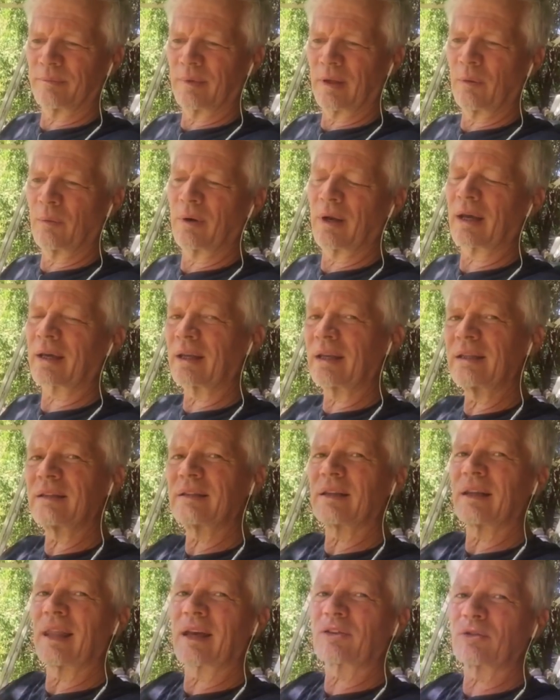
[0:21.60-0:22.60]
And we're not going to
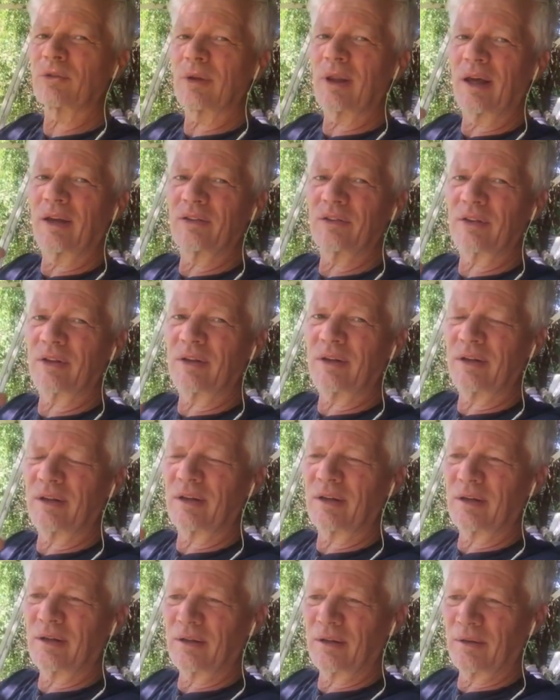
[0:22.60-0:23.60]
intellectualize it.
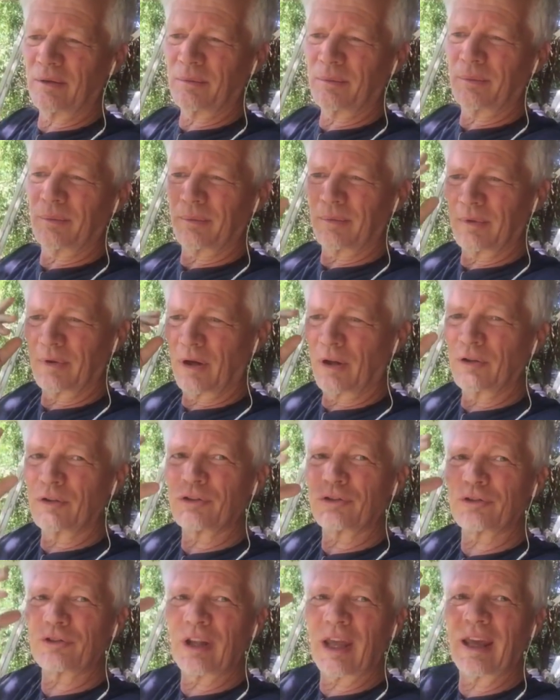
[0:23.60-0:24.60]

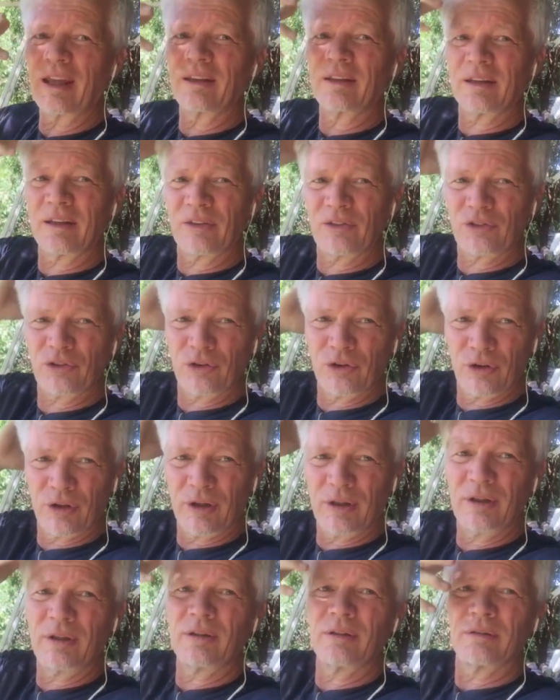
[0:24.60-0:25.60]
Understanding is
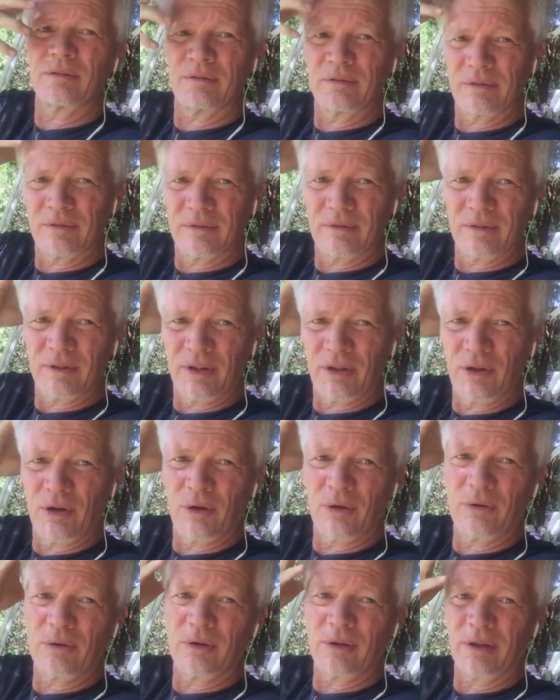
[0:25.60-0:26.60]
good, you
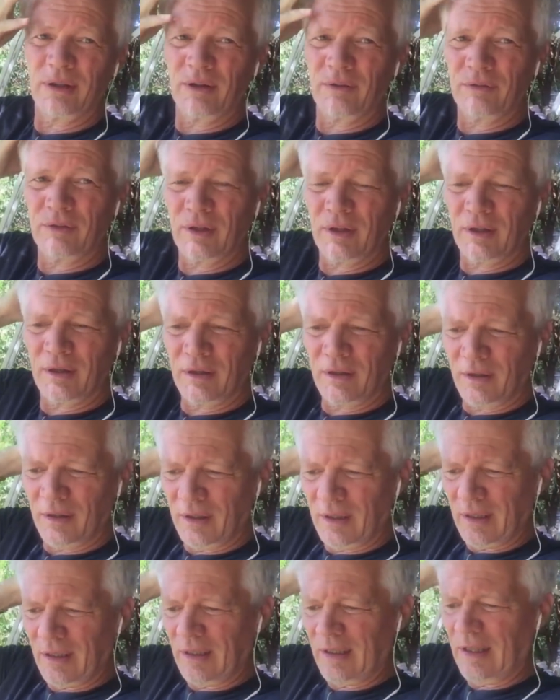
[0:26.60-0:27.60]
know, give the
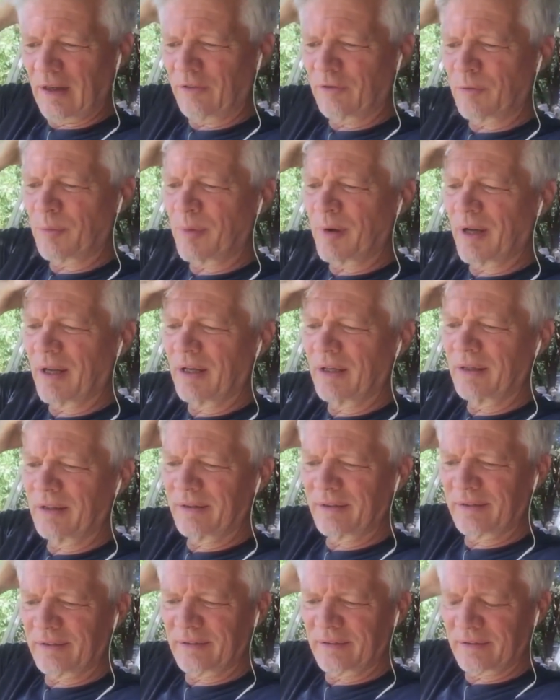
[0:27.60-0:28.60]
left brain
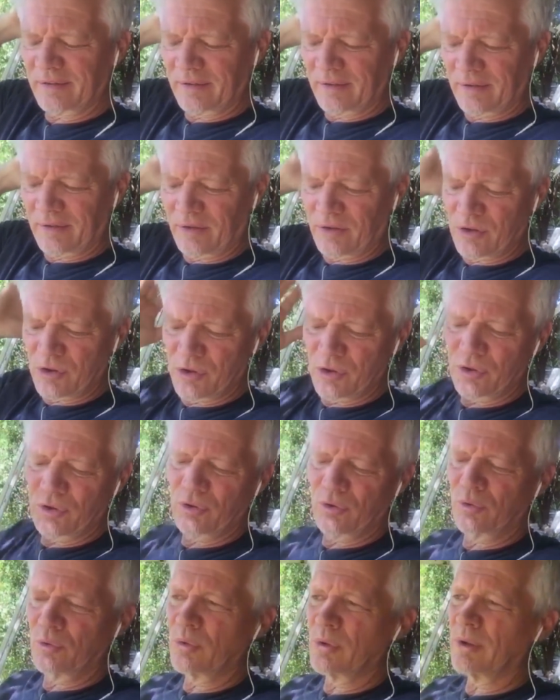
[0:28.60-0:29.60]
its
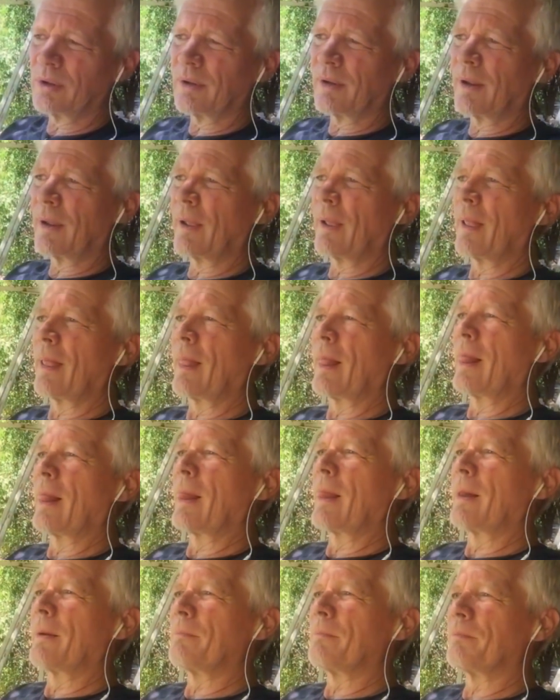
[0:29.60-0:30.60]
due.
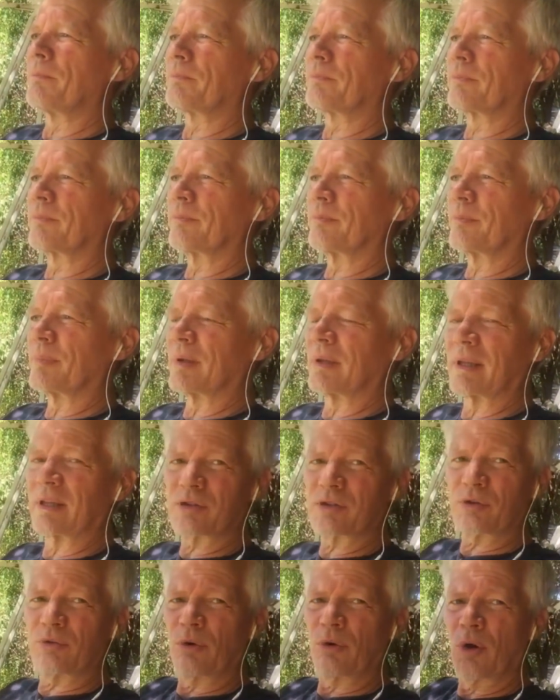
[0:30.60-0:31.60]
But
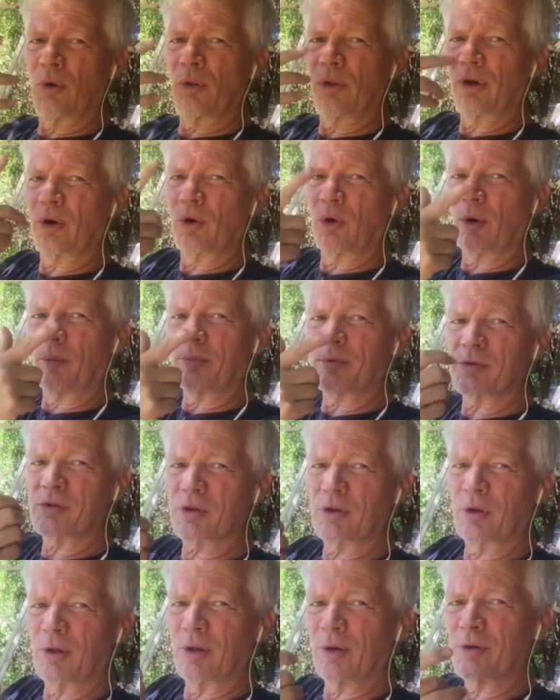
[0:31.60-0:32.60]
let's grow the corpus
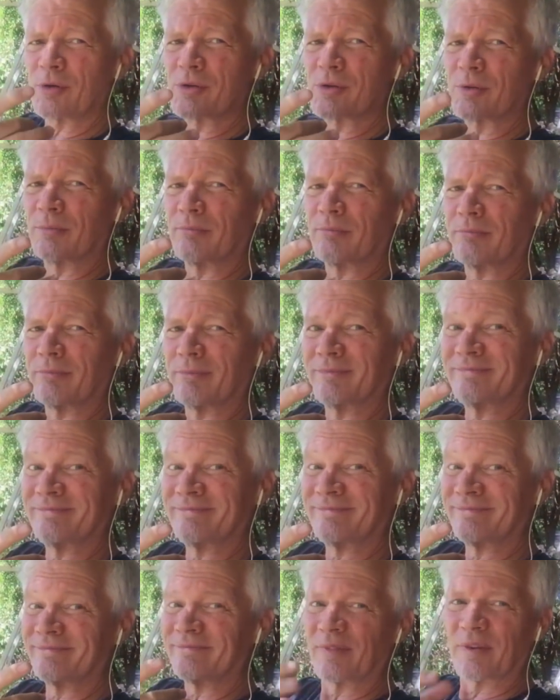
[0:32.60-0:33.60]

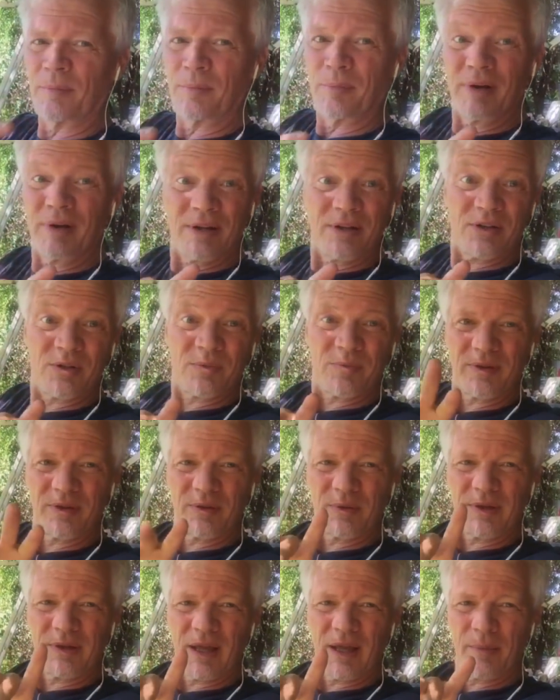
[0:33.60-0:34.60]
callosum, the bridge
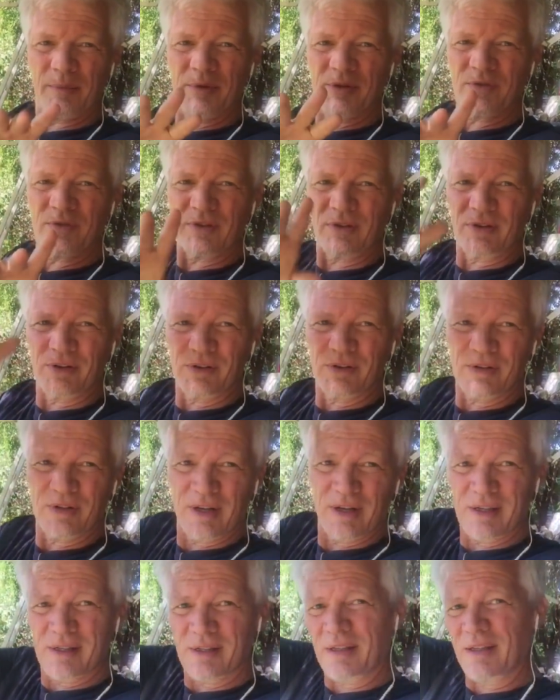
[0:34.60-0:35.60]
between the hemispheres.
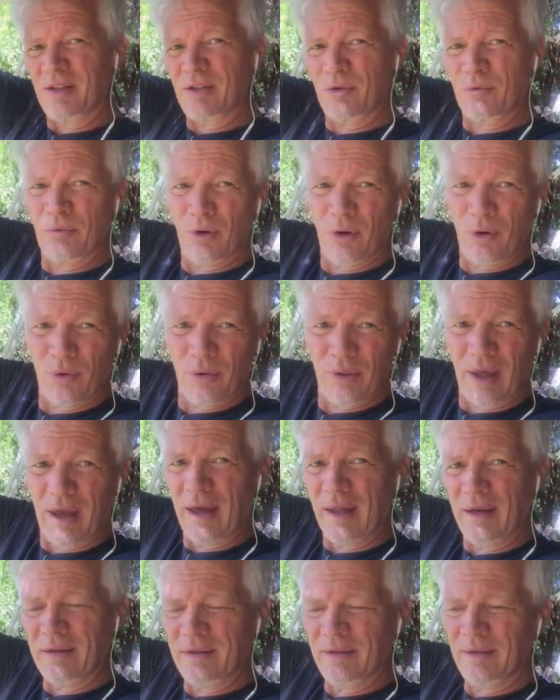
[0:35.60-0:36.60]
Yes, let's grow
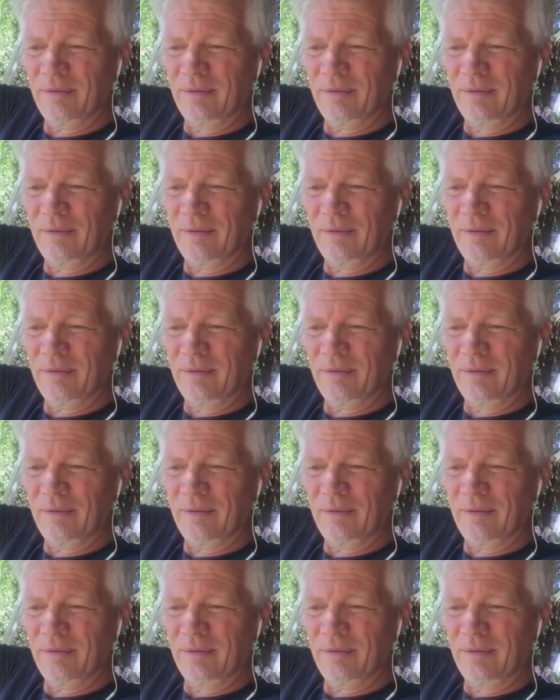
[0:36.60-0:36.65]
that.